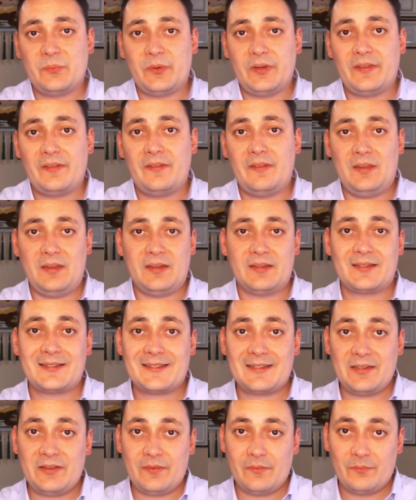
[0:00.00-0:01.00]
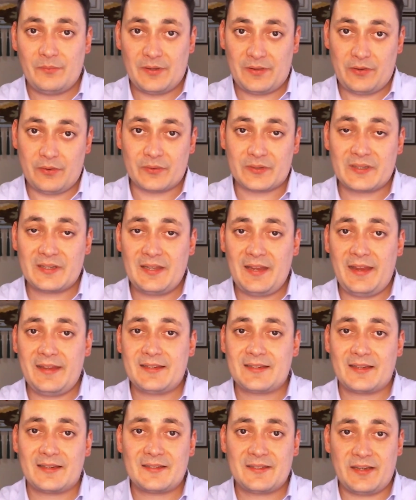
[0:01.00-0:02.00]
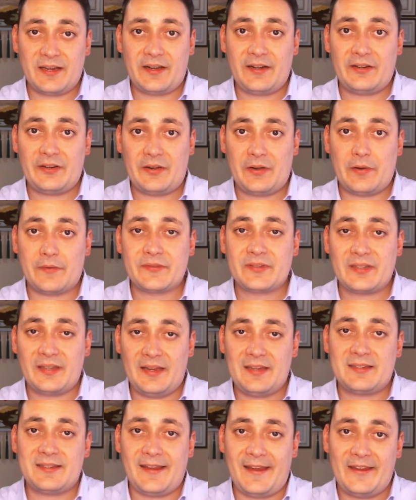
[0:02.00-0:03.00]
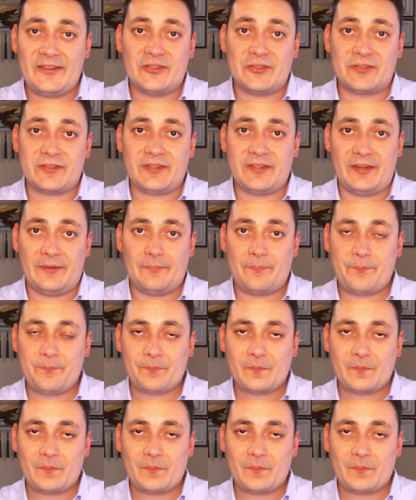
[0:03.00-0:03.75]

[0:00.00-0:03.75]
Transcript: with your state's Secretary of State's agency.